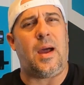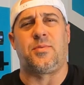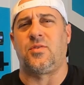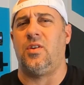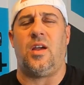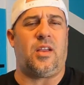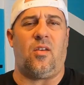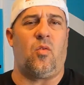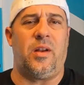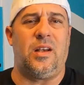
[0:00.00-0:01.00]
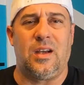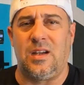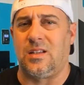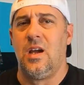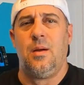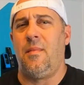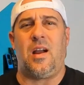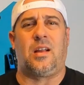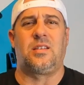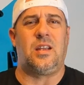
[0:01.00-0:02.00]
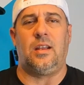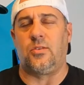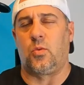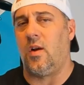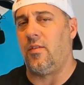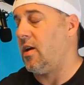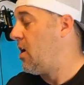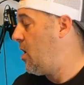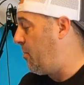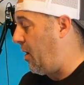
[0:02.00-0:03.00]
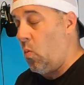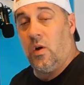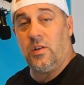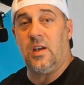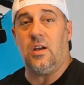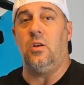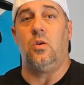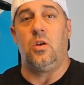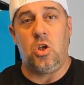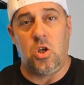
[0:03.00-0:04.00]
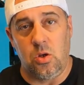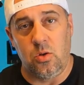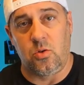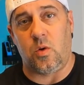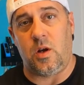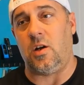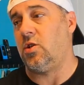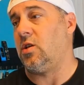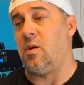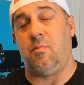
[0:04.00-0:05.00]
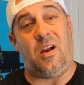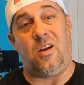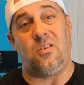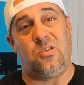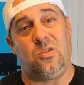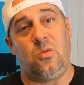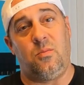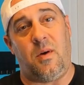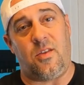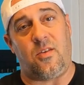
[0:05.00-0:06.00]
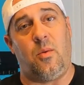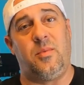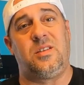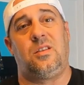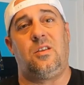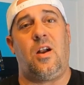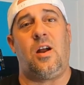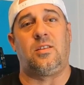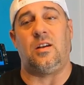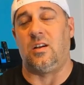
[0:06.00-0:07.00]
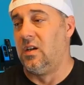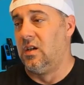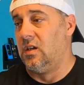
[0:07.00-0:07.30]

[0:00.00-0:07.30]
Absolutely, I think everybody does. I'm not going to say it gets rid of it, but I will tell you, huge reduction compared to my other helmets that are out there.